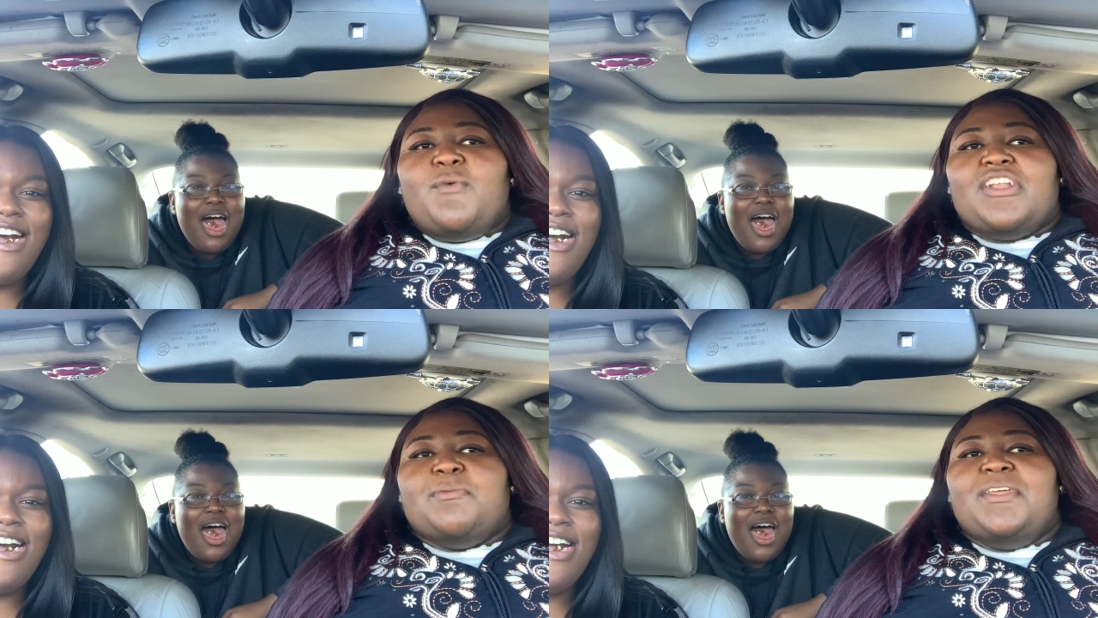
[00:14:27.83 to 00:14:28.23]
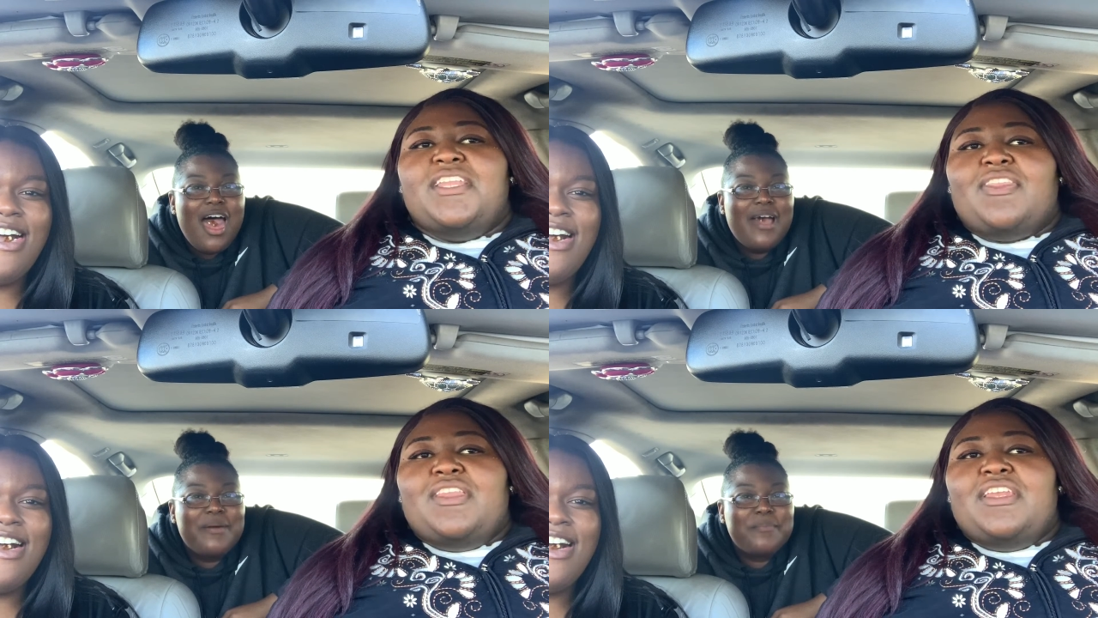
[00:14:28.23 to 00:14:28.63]
Speaker 1: Watch it be
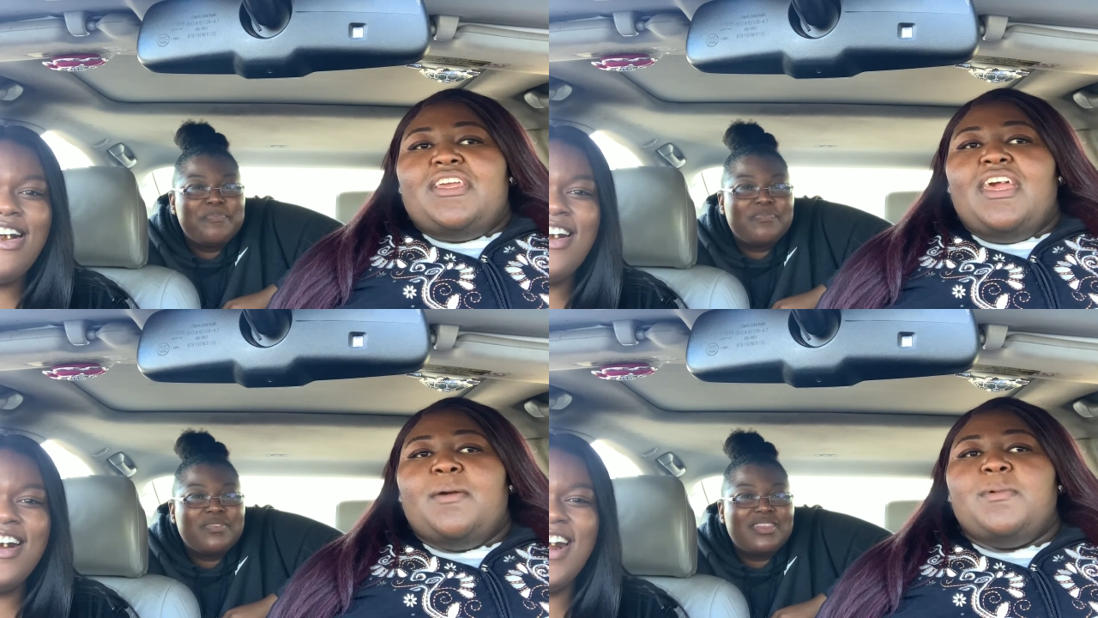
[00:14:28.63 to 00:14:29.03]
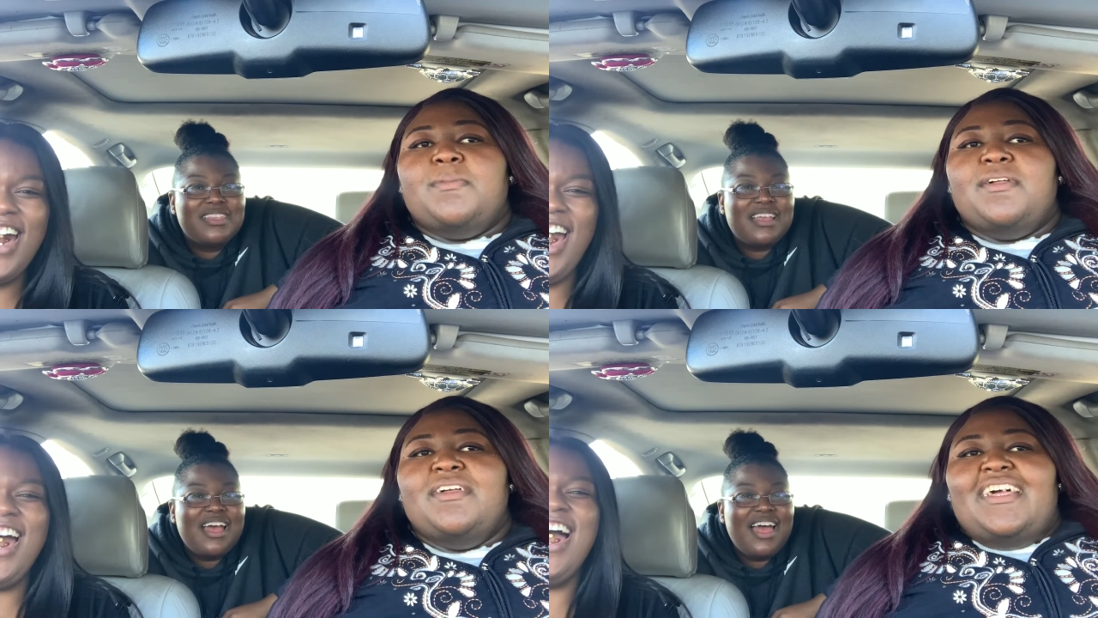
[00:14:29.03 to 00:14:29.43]
nothing in the camera.
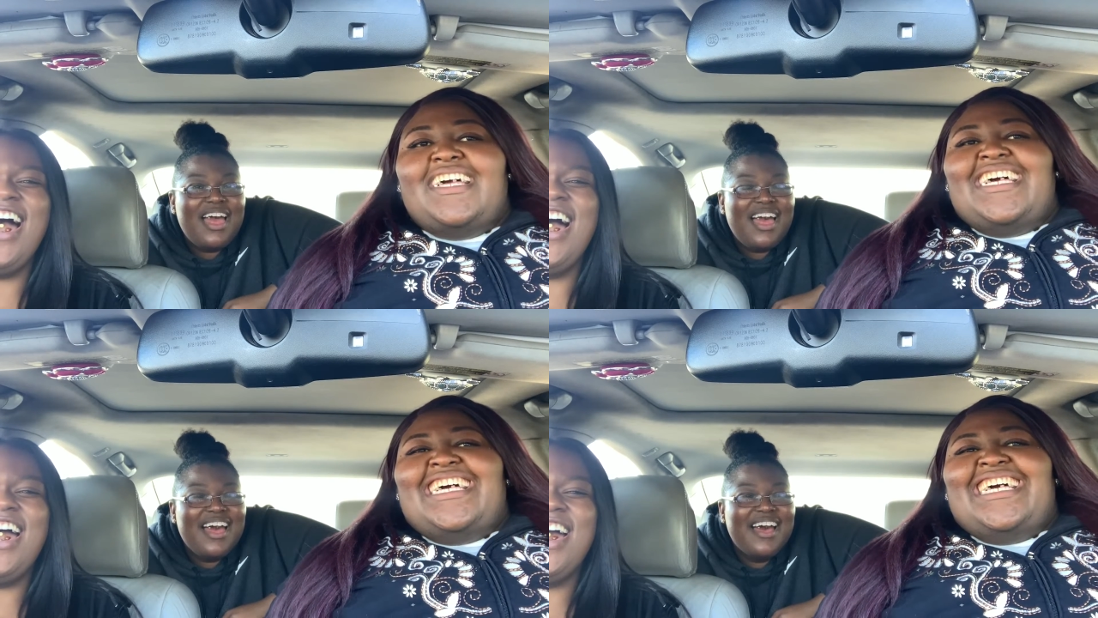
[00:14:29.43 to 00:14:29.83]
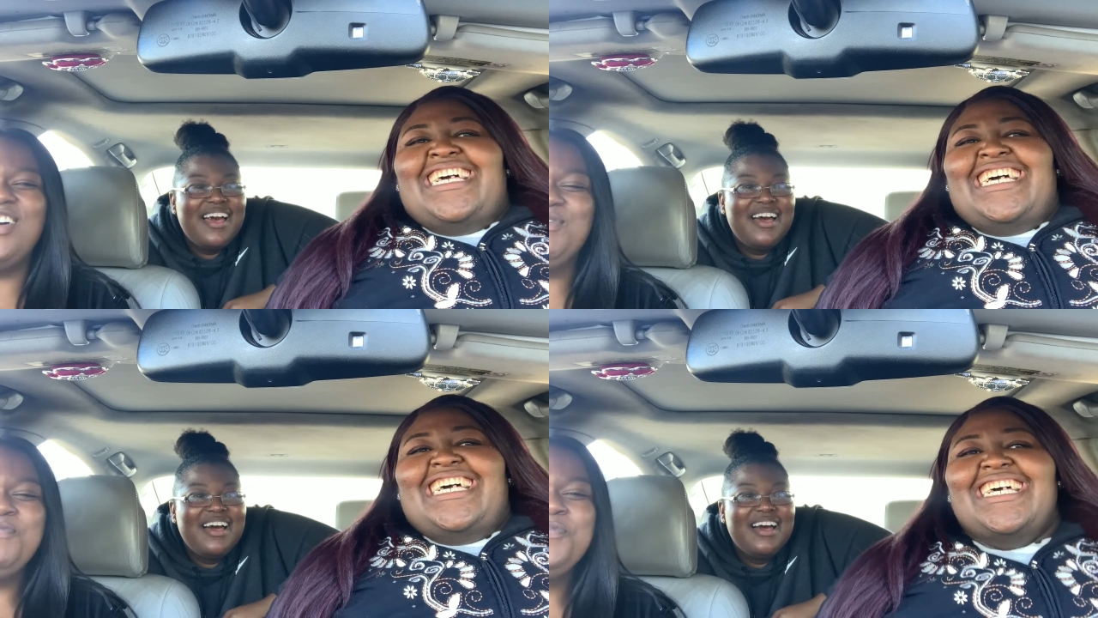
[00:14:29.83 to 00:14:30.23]

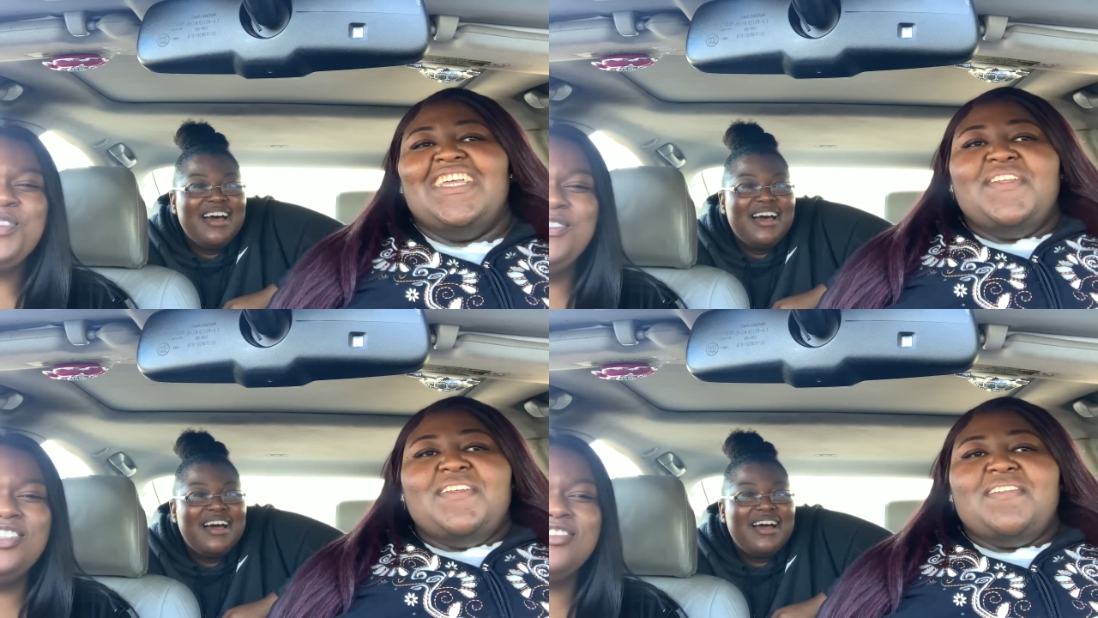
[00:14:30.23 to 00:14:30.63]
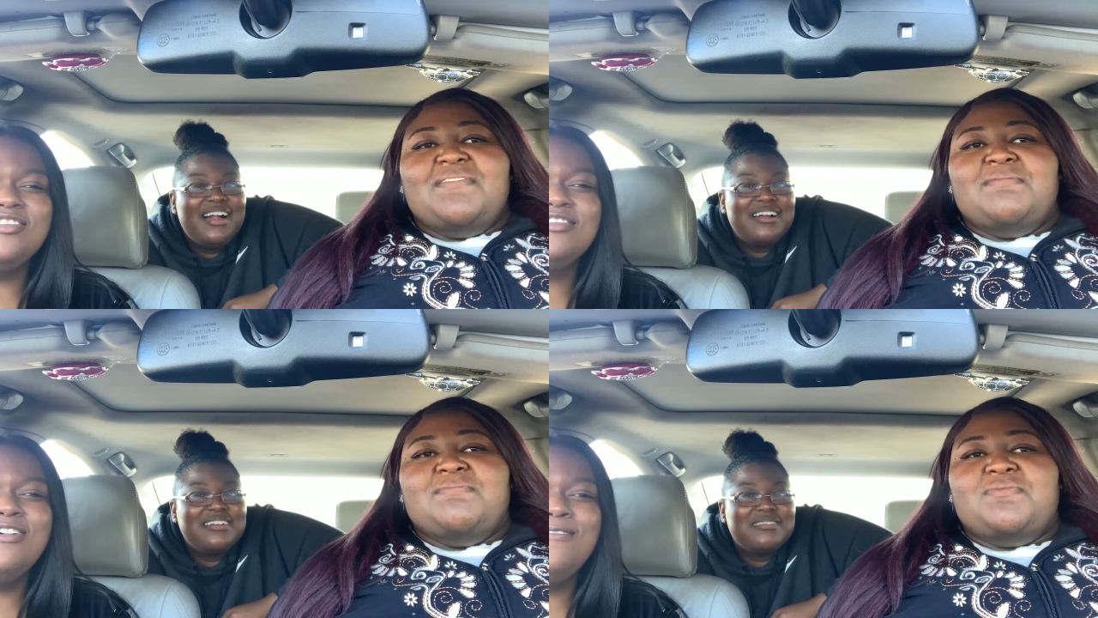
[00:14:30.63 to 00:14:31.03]
We just
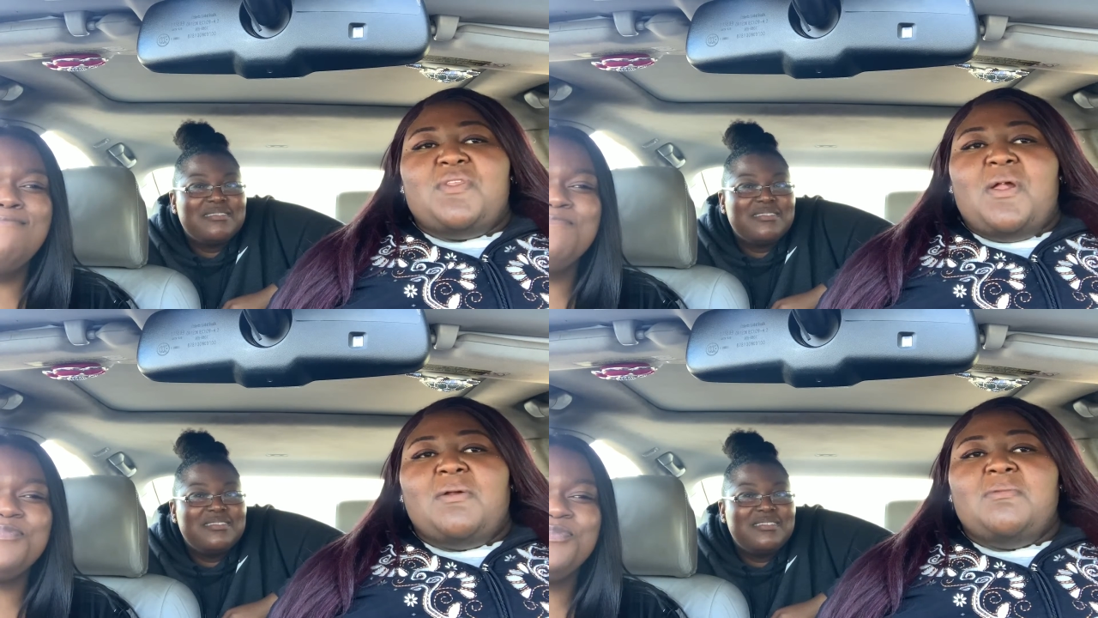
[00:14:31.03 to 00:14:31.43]
look dumb.